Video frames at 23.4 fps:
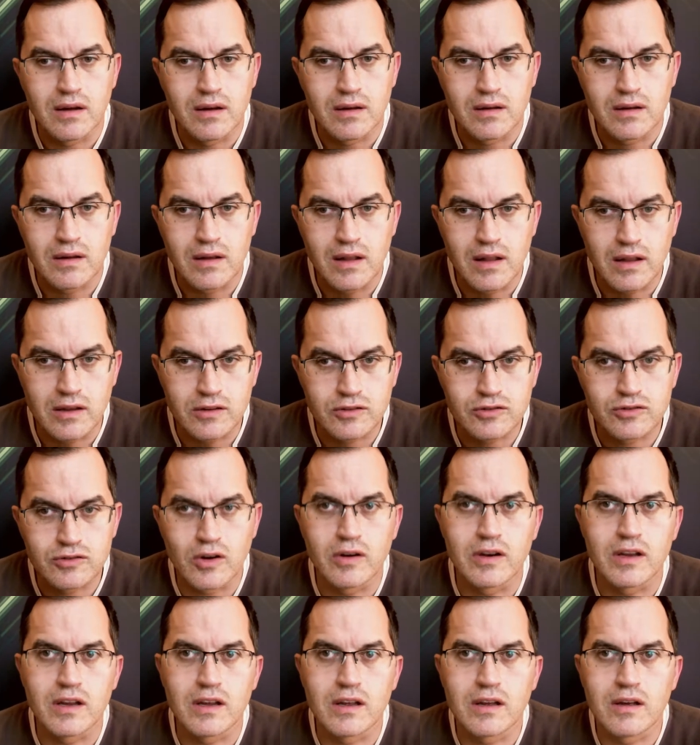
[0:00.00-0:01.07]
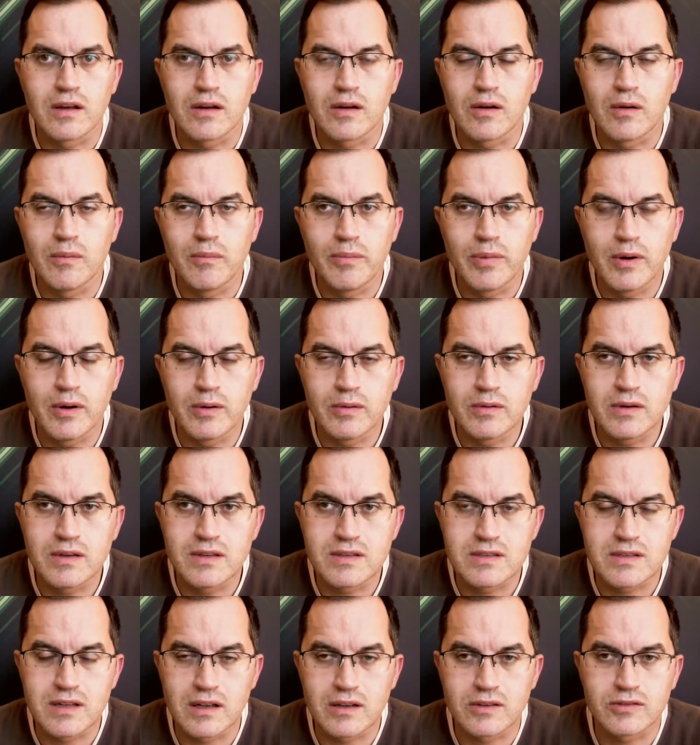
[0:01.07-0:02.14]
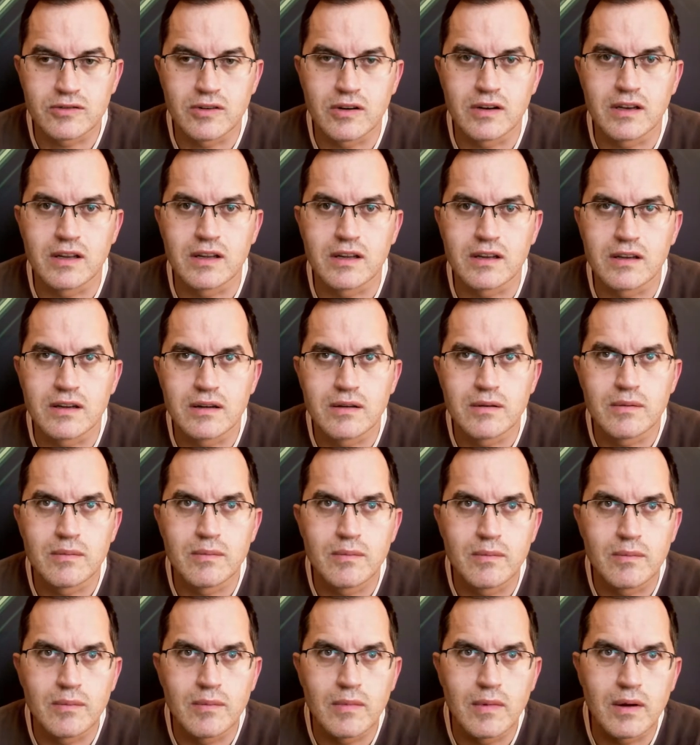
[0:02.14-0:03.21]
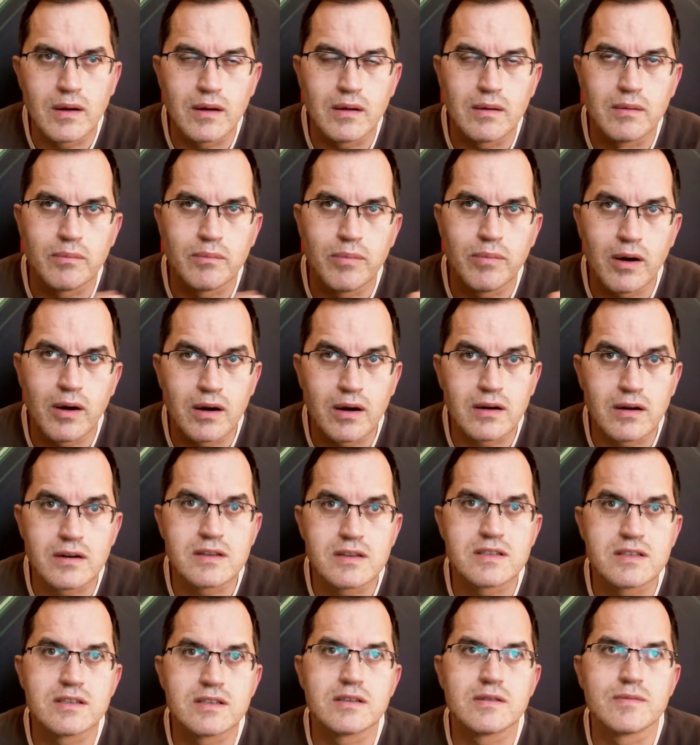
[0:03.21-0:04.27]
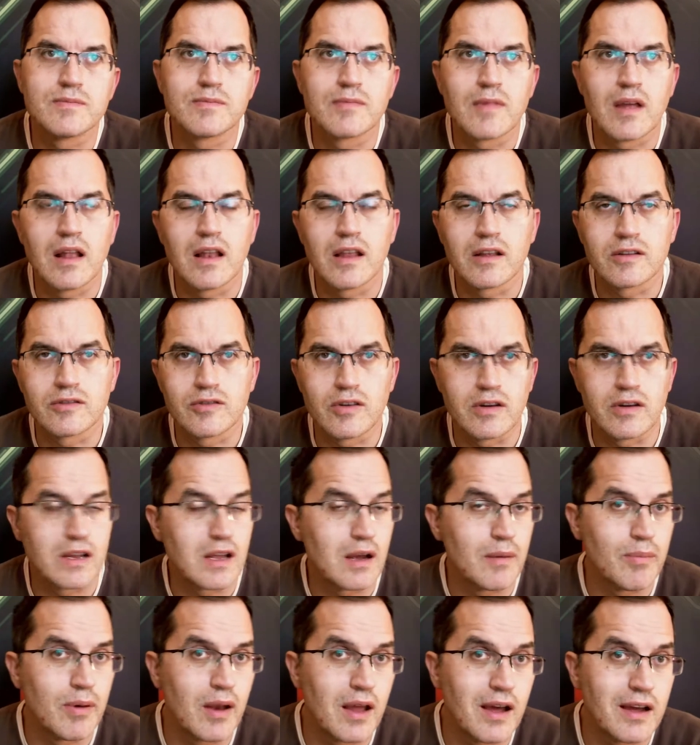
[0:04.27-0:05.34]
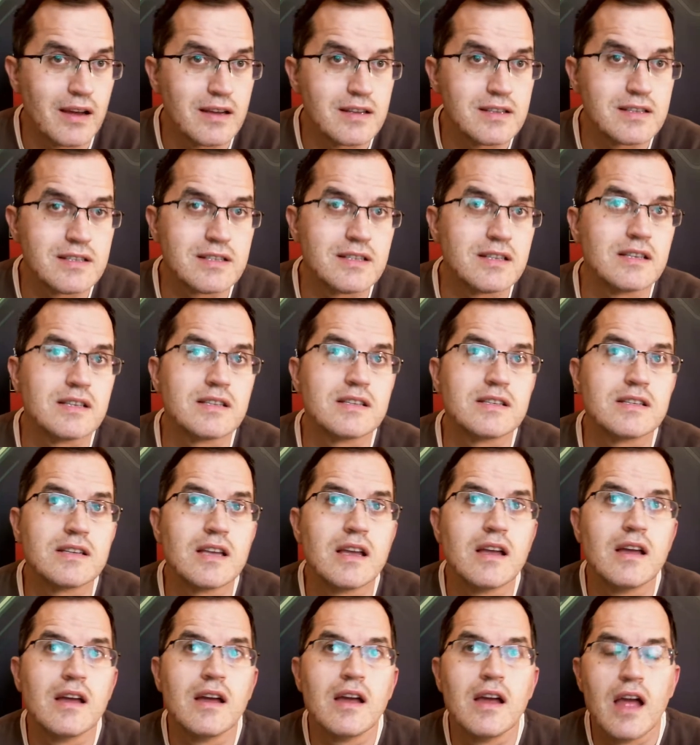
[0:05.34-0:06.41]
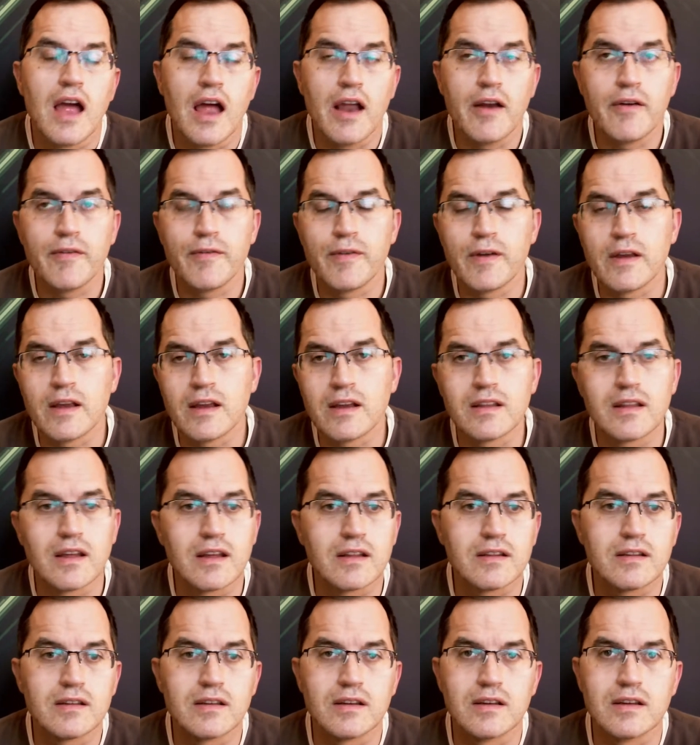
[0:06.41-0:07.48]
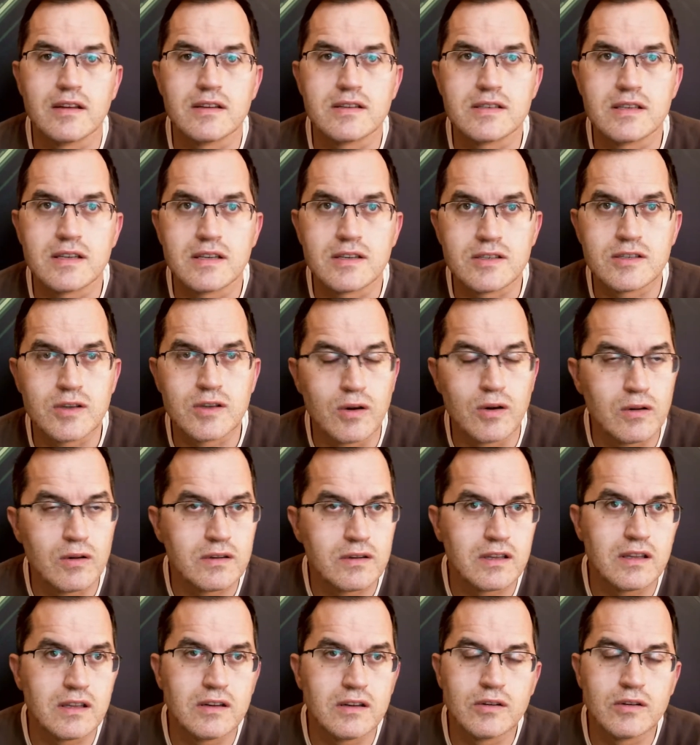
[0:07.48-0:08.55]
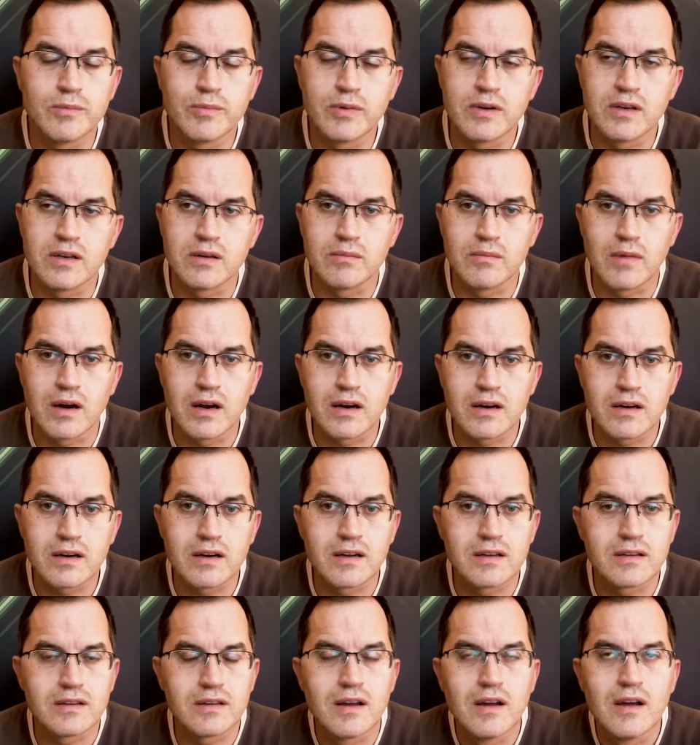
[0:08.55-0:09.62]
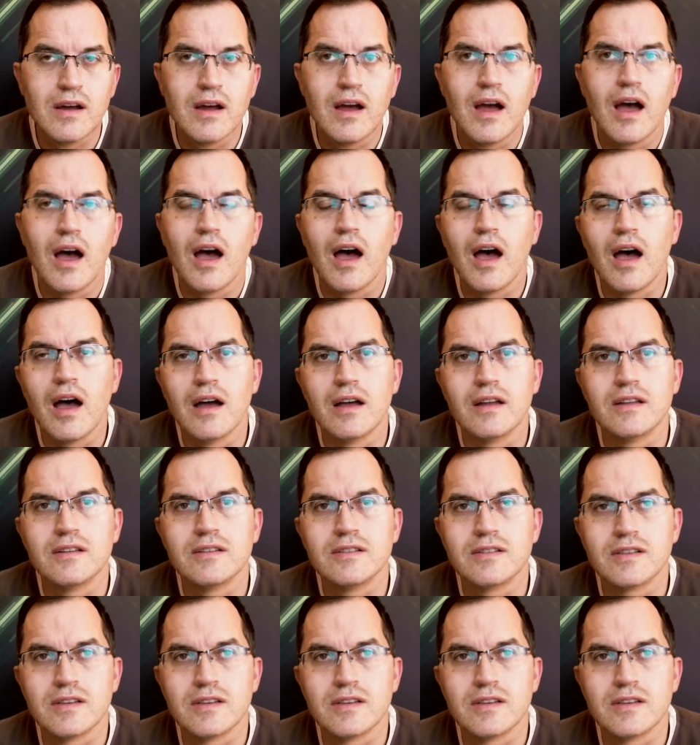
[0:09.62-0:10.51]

electronic components, electronic parts, electronic appliances, everything that is sold in the European market, and